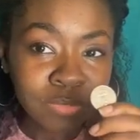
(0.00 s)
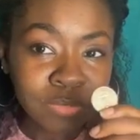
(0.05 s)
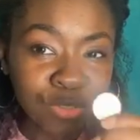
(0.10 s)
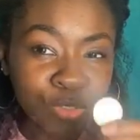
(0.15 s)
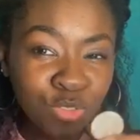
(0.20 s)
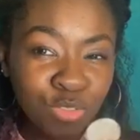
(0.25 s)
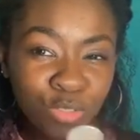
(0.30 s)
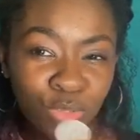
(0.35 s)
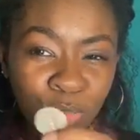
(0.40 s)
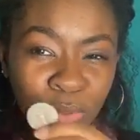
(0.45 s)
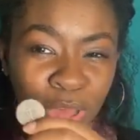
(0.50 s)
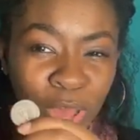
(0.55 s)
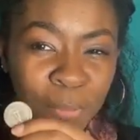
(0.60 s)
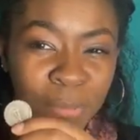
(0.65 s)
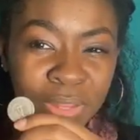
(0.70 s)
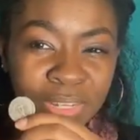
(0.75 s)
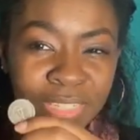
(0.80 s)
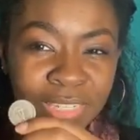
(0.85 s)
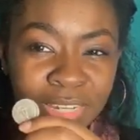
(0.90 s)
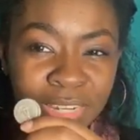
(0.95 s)
So how
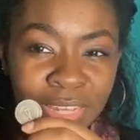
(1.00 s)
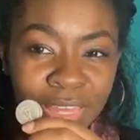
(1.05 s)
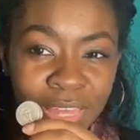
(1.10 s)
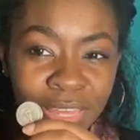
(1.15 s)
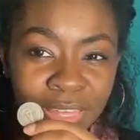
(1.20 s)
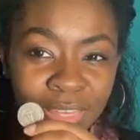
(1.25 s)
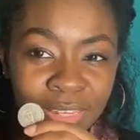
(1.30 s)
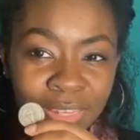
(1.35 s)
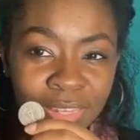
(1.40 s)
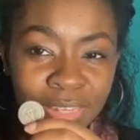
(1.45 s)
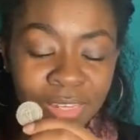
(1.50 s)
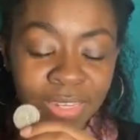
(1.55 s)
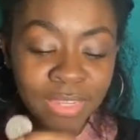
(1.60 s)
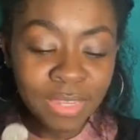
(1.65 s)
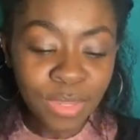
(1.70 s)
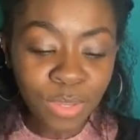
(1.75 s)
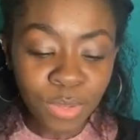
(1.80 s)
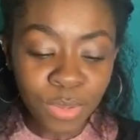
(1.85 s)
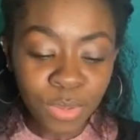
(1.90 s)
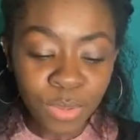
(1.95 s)
much did he gain?
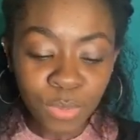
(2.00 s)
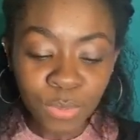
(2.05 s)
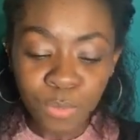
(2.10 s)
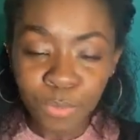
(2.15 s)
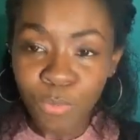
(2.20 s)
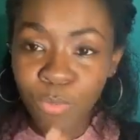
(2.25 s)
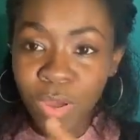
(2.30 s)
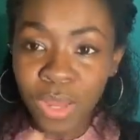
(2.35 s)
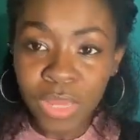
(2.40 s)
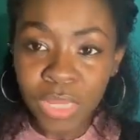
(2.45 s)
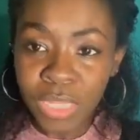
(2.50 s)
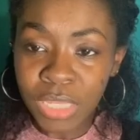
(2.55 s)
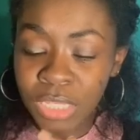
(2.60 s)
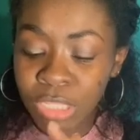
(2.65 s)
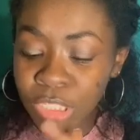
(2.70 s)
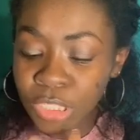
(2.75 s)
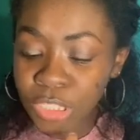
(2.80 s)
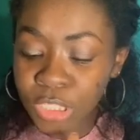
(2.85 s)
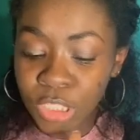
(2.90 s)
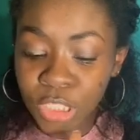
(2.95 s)

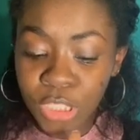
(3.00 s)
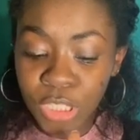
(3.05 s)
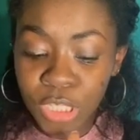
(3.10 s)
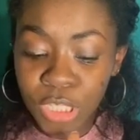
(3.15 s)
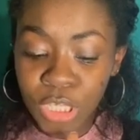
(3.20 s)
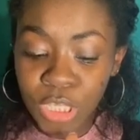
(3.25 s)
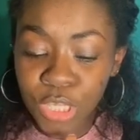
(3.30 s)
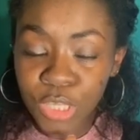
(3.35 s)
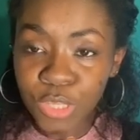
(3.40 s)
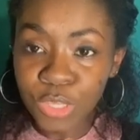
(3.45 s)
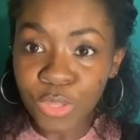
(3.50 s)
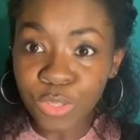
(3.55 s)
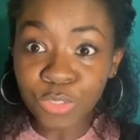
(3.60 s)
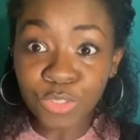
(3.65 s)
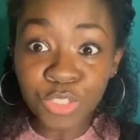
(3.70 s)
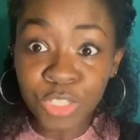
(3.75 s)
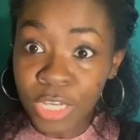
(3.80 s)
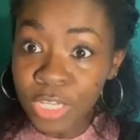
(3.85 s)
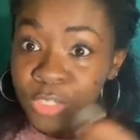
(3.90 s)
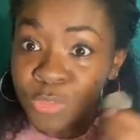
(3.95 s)
1.
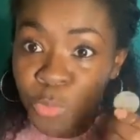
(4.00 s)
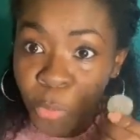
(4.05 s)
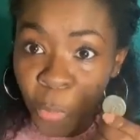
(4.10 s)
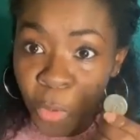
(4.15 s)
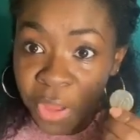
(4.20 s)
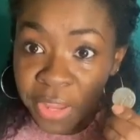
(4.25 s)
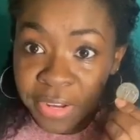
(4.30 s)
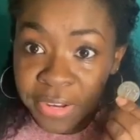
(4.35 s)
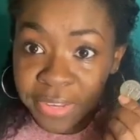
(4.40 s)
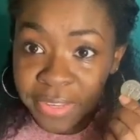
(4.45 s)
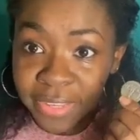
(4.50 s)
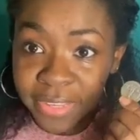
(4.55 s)
Just 1?